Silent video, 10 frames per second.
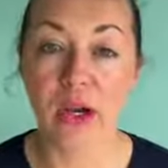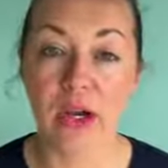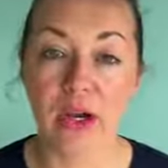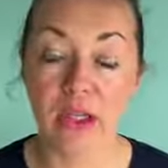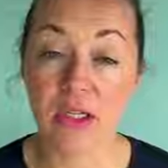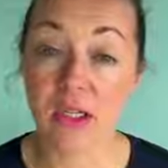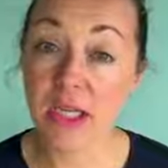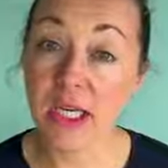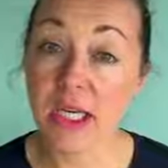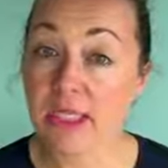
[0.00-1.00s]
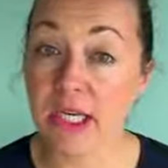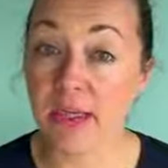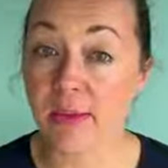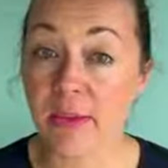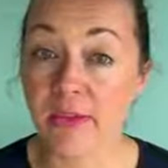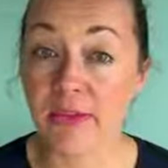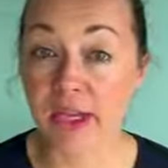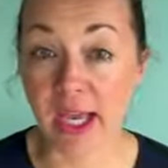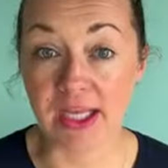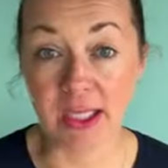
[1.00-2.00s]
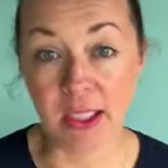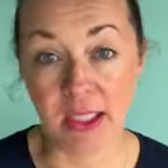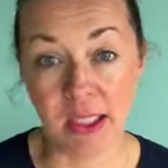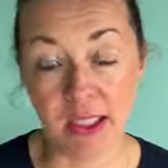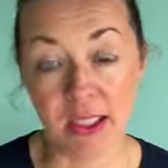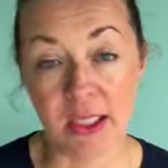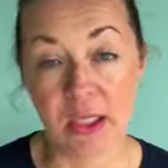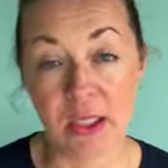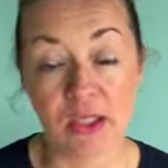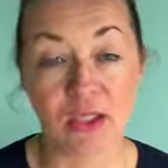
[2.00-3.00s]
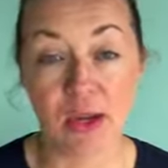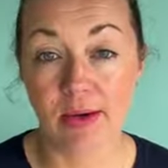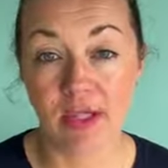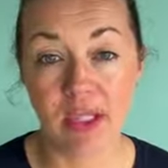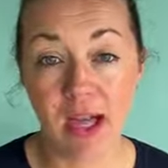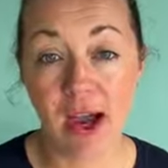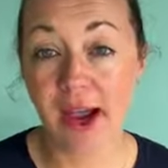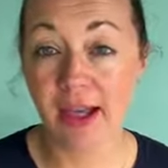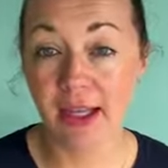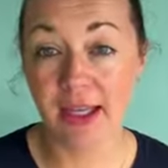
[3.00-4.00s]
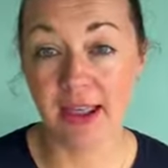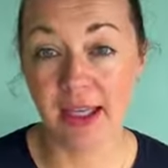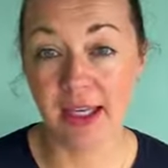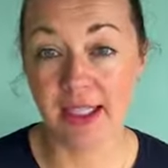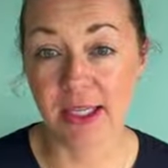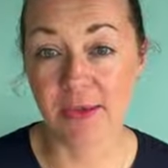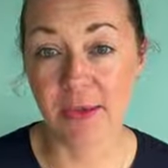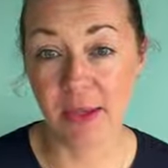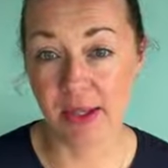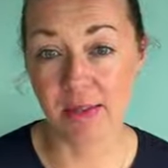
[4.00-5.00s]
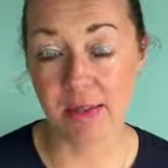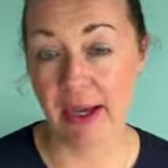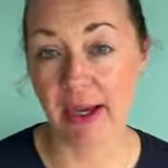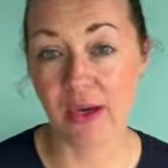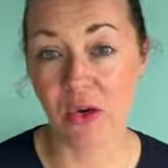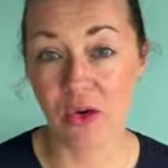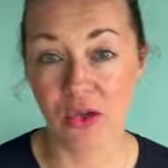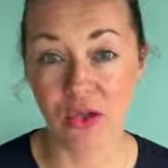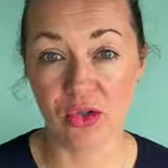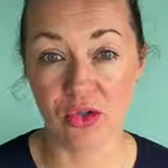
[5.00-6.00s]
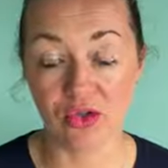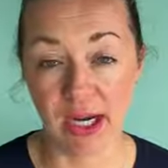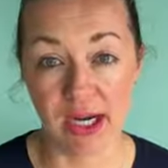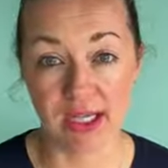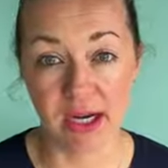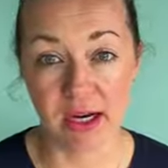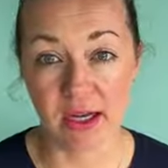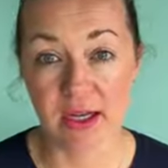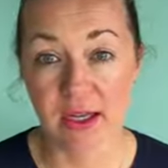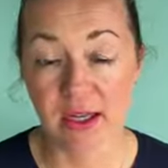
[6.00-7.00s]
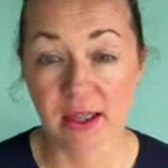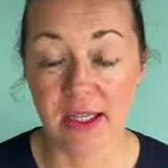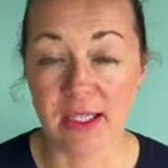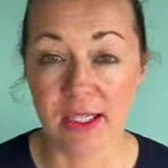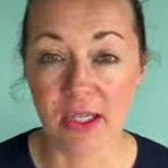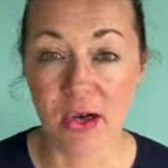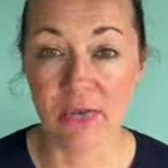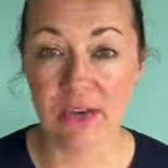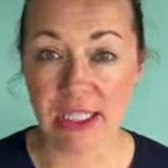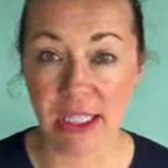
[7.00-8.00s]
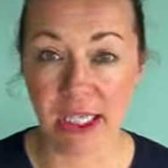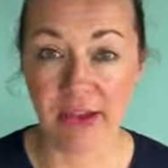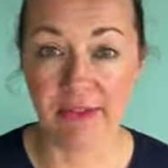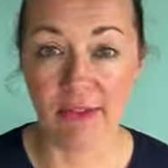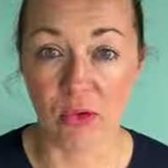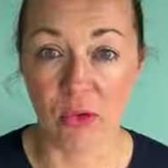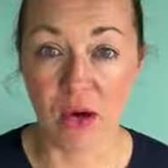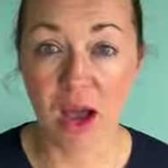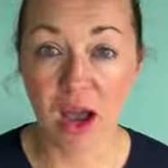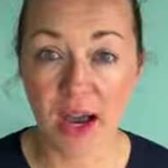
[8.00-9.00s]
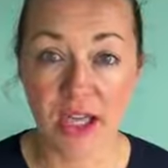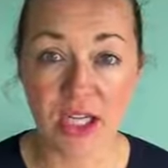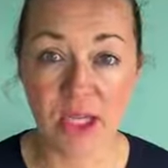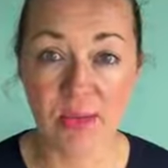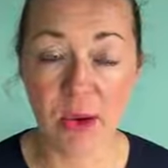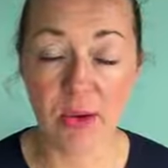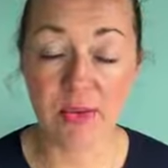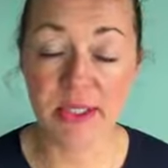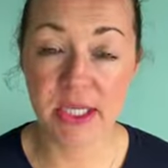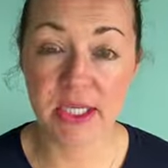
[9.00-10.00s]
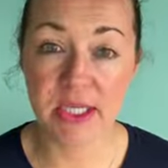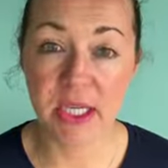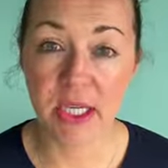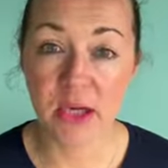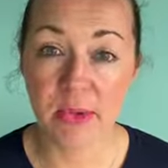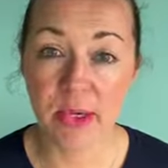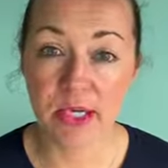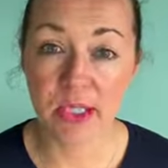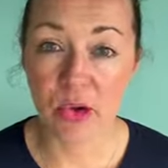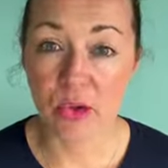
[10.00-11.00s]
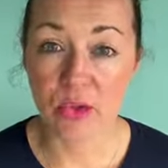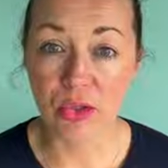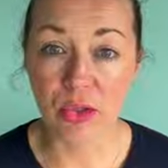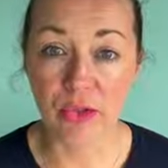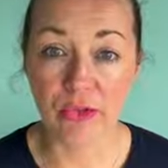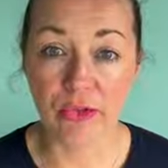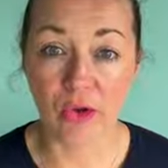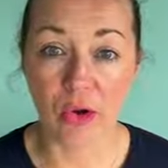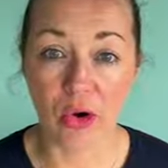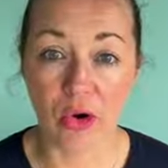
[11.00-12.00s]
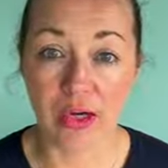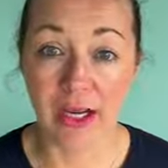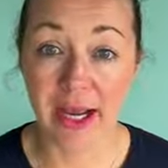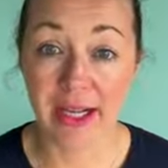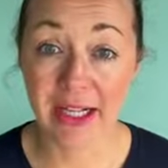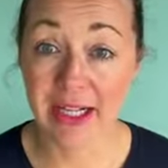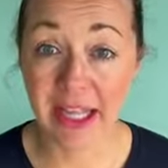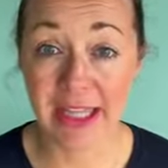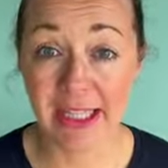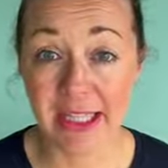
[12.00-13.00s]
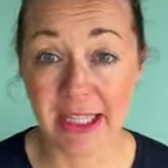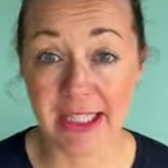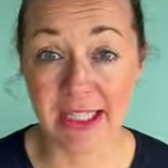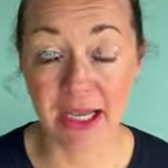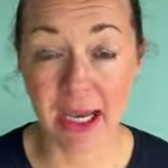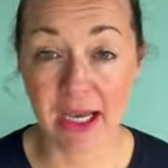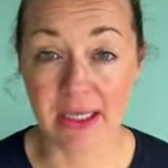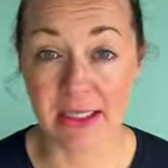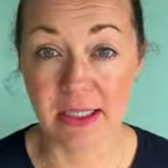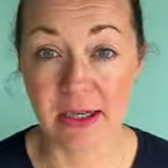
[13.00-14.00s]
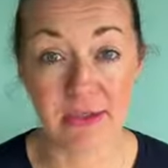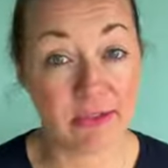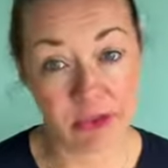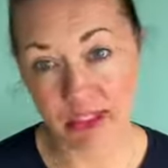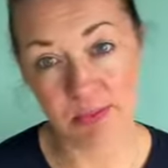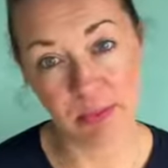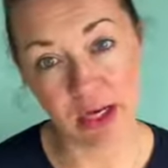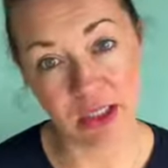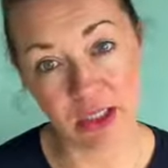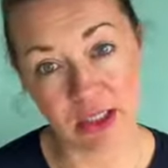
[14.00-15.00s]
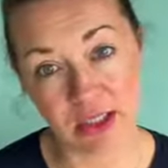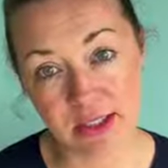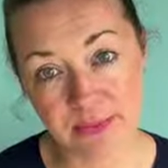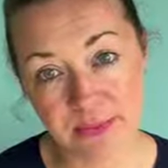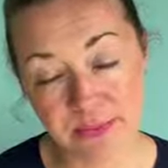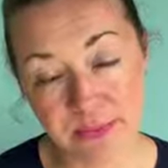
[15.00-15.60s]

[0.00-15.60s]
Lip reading: where your cleaning team forget to clean, so I'm just going to highlight these and put them back on your radar. This is obviously for hygiene purposes, but it's also for cleanliness and first impressions.